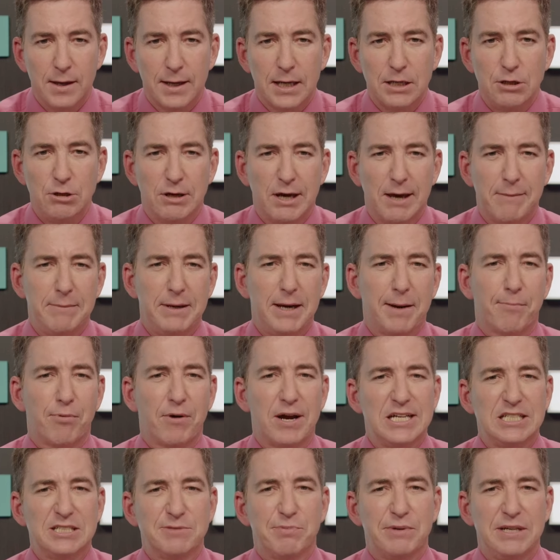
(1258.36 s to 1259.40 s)
Can you give me a
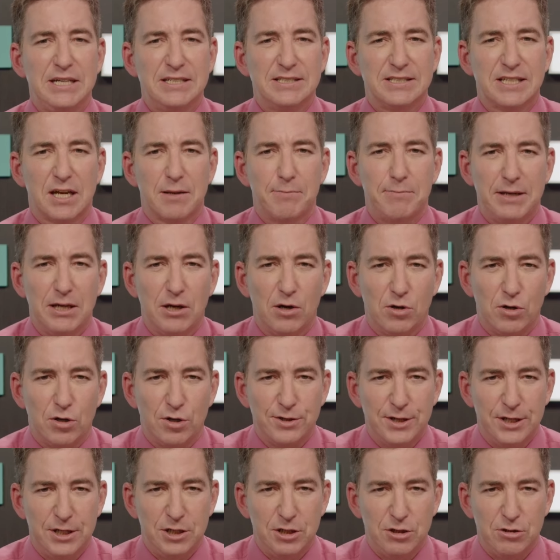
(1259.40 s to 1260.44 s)
price, please? It can be
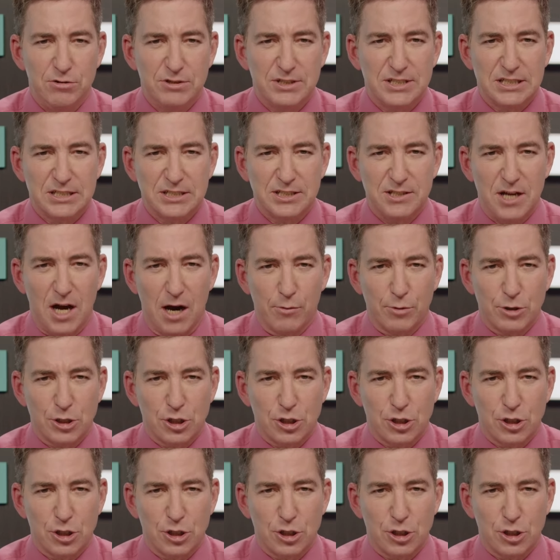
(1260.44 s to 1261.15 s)
old and used as not